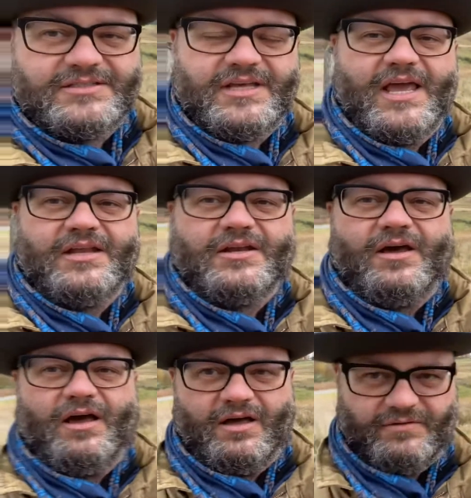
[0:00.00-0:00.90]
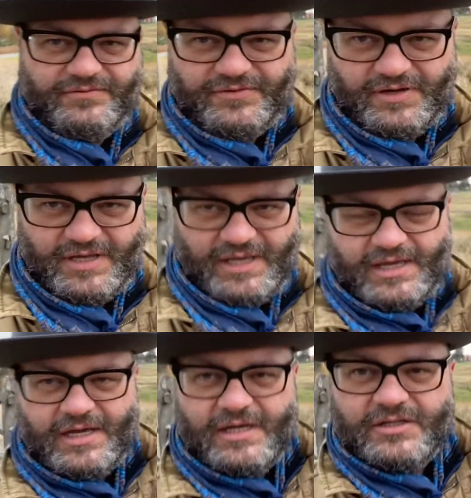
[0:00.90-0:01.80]
the end of,
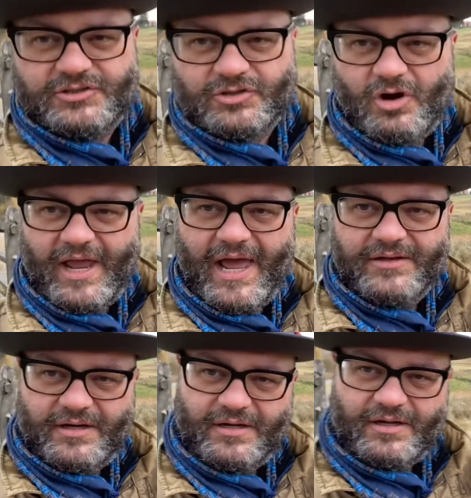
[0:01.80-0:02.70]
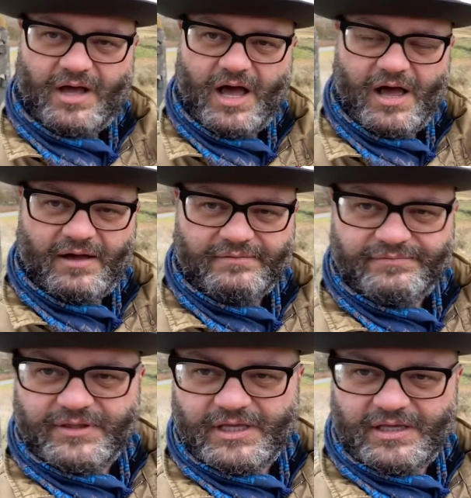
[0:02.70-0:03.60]
the strong end
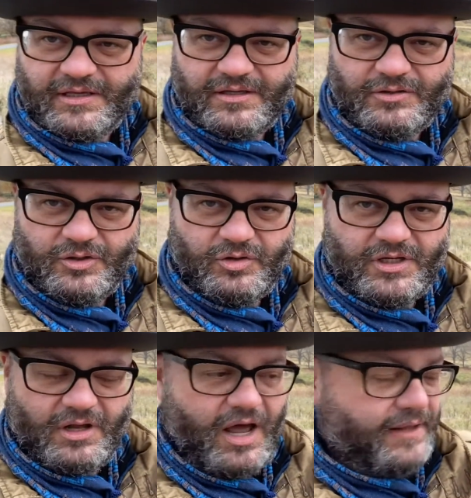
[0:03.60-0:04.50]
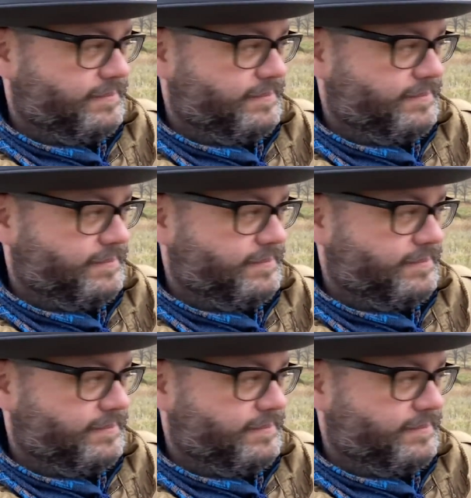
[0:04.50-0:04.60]
of the Union line.